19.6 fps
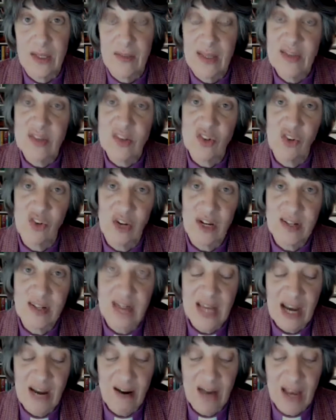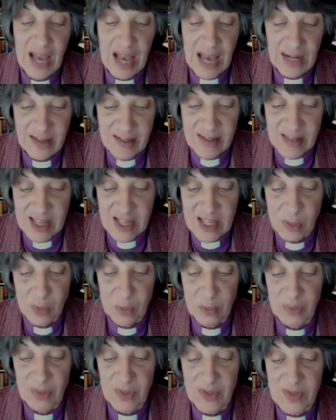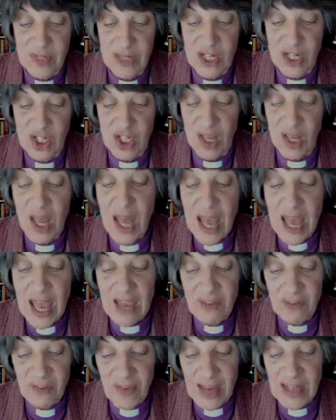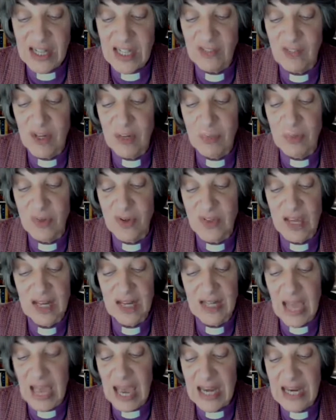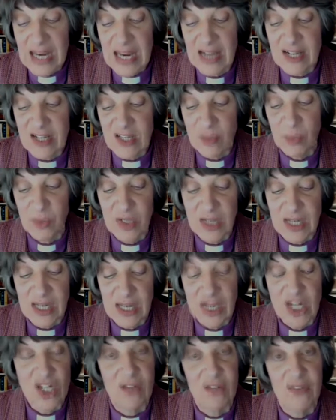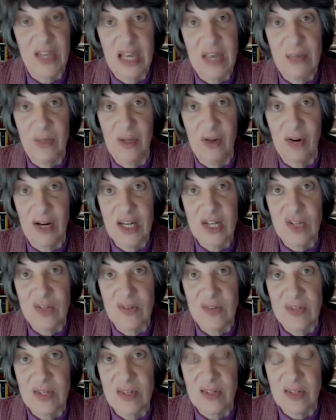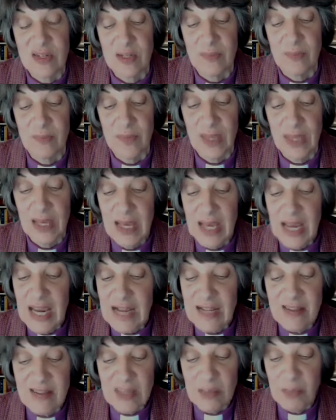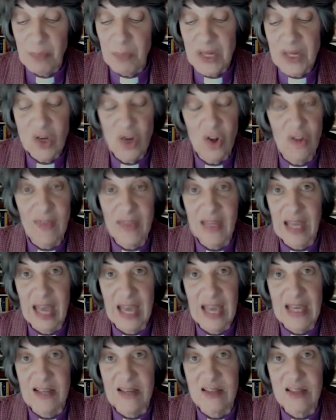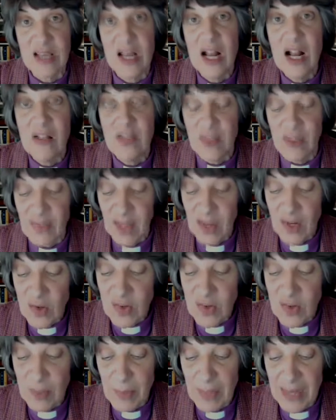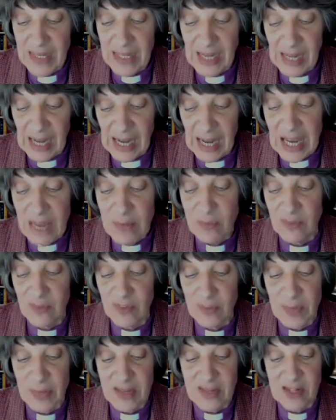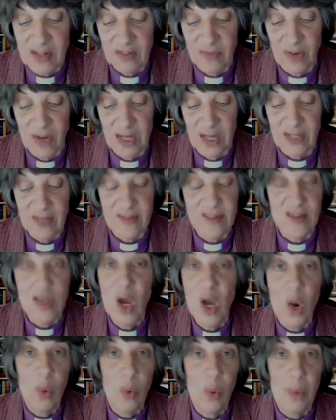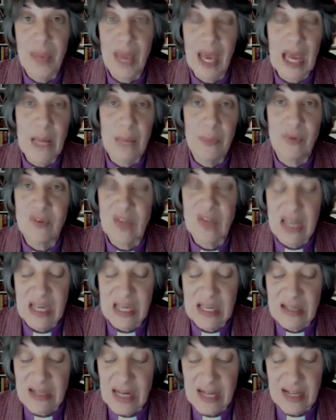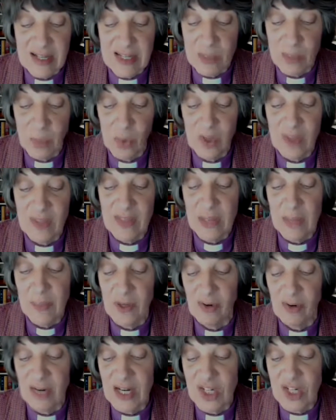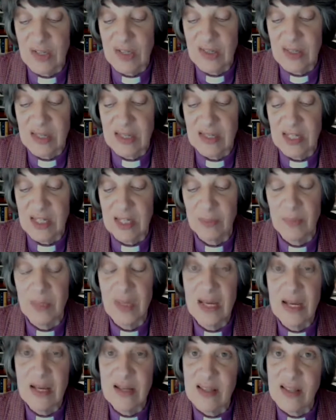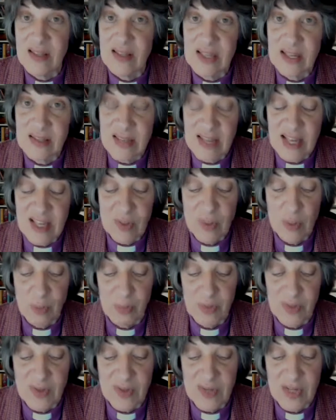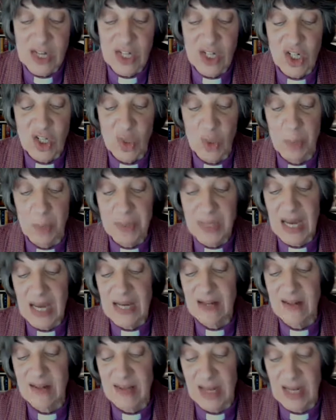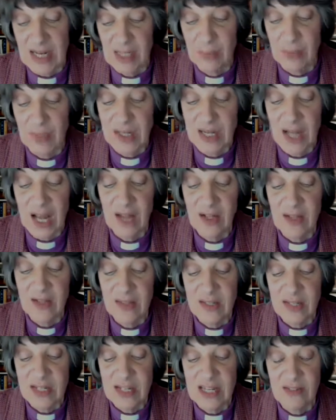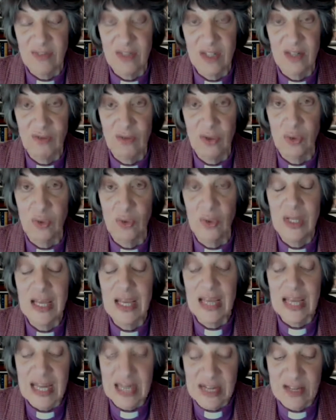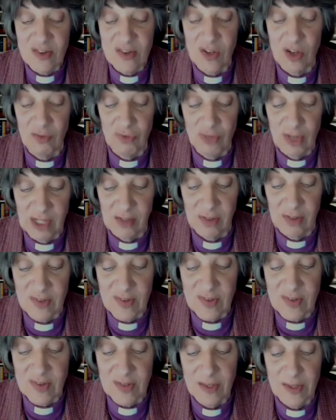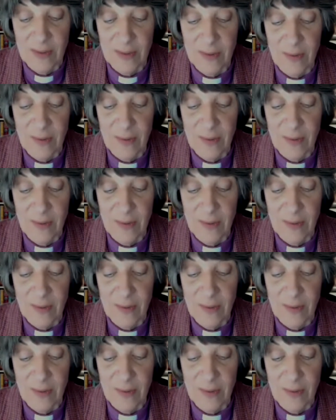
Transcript: This criteria and assessment procedure effectively prevent any exploitation of the immigration system. It's simply not the case that those who make a claim of domestic violence will be able to easily exploit the immigration system, since the assessment procedure to obtain settlement under the DV rule is rigorous.